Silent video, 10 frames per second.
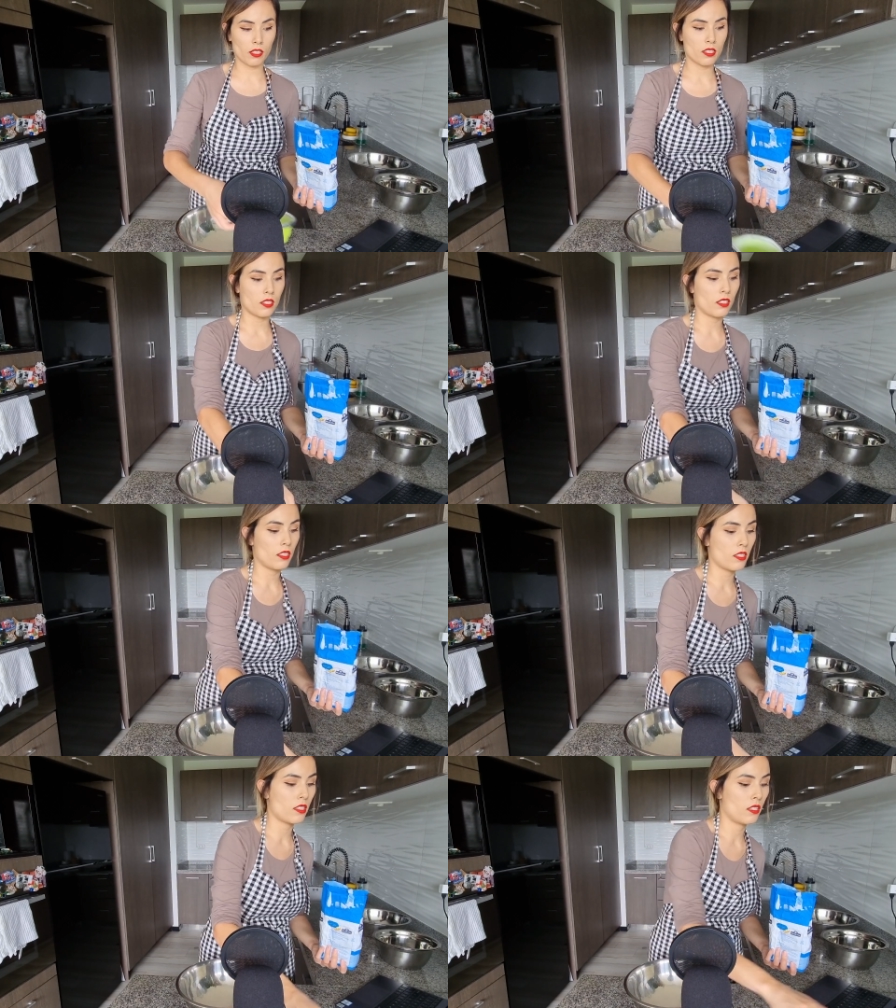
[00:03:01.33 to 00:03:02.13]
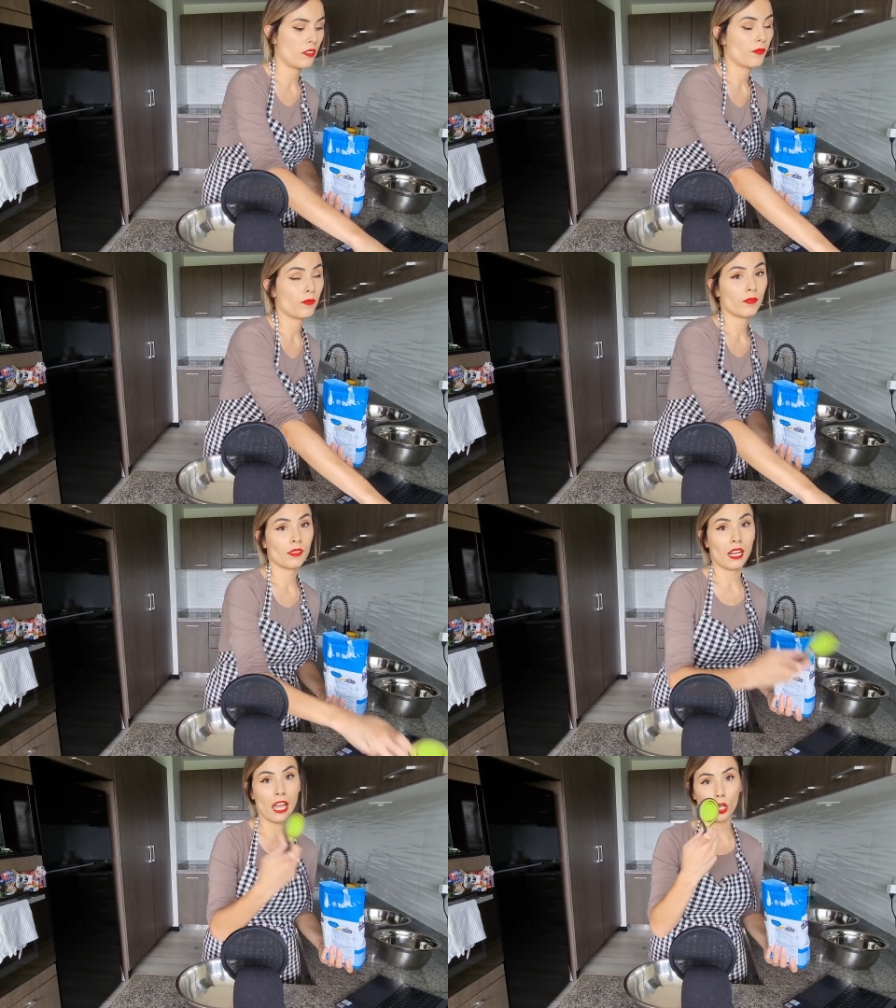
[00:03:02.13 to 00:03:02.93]
this is
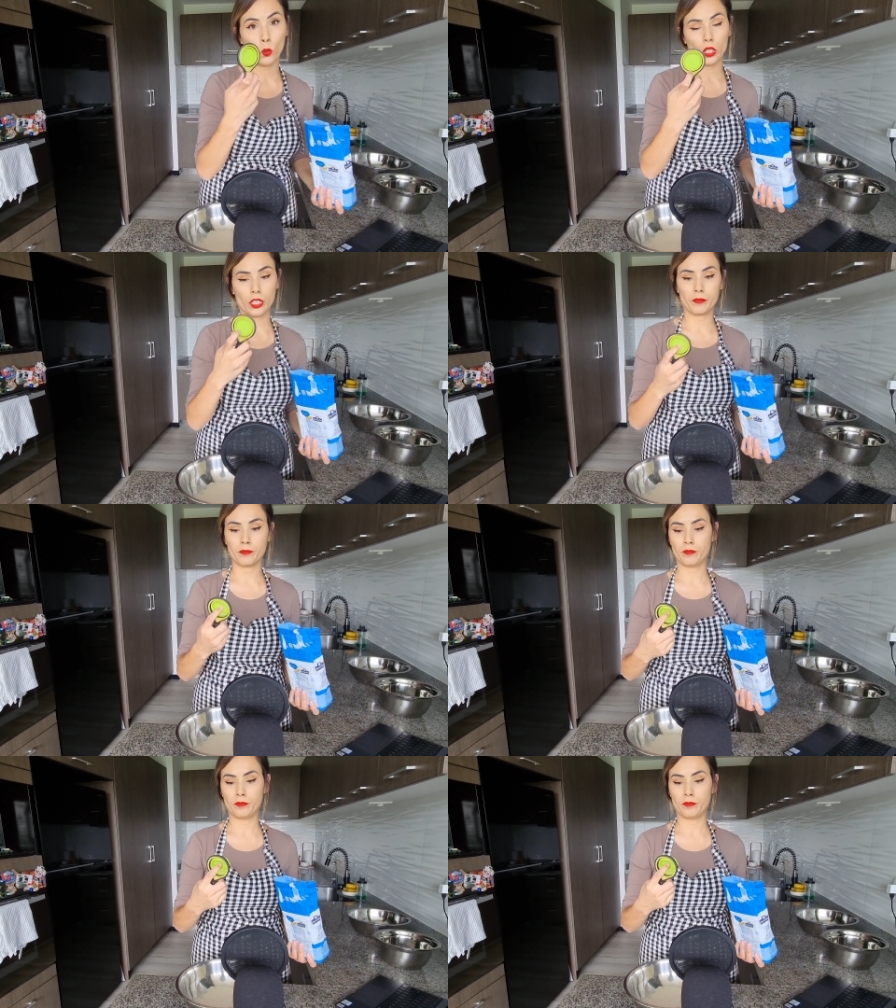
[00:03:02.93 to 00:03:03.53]
a quarter.